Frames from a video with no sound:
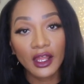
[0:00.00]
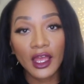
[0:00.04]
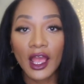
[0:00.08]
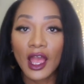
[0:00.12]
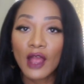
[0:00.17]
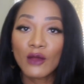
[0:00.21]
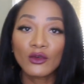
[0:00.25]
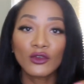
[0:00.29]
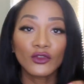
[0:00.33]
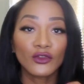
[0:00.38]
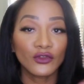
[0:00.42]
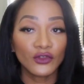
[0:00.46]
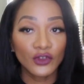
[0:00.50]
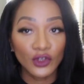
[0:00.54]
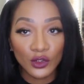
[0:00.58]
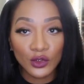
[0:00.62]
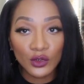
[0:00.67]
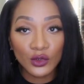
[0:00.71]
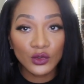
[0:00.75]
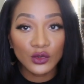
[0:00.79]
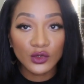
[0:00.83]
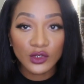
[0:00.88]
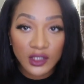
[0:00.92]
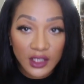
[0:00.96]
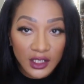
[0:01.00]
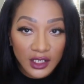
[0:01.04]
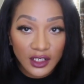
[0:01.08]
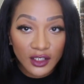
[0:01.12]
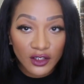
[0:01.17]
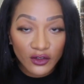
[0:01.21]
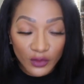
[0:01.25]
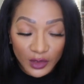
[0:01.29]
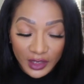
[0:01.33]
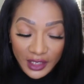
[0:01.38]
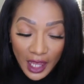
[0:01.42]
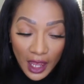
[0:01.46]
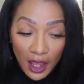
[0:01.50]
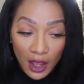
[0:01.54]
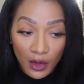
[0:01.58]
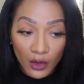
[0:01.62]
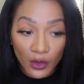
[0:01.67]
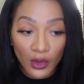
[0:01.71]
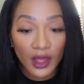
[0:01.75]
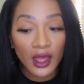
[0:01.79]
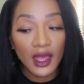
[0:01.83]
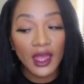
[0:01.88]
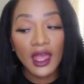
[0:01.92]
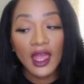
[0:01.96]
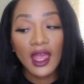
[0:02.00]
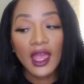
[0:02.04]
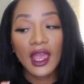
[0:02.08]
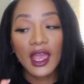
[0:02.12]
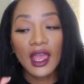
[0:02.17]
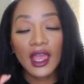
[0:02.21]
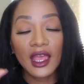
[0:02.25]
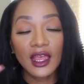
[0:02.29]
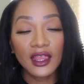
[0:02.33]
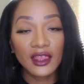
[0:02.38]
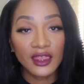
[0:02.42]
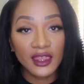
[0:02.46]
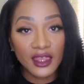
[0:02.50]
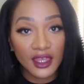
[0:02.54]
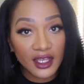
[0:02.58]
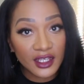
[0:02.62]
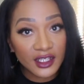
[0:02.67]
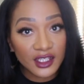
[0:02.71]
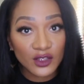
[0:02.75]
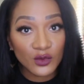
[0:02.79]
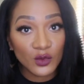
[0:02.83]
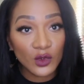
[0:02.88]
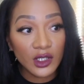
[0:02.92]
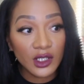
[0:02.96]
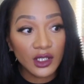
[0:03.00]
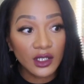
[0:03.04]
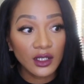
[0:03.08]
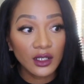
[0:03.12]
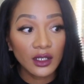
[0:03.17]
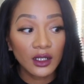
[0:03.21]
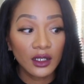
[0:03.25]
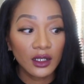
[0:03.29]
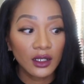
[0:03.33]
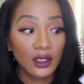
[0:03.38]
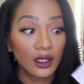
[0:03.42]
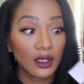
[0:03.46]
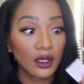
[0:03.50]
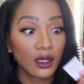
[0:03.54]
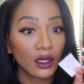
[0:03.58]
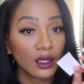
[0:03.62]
Like I refuse to live without. And this one